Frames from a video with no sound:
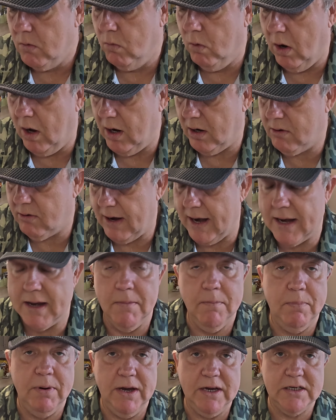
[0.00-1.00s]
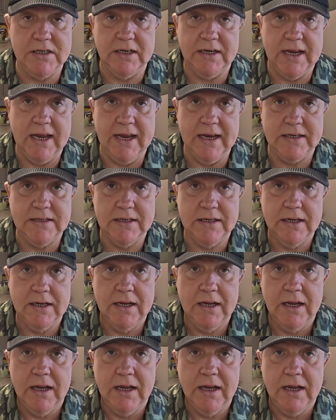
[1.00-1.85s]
what a cracking piece of kit.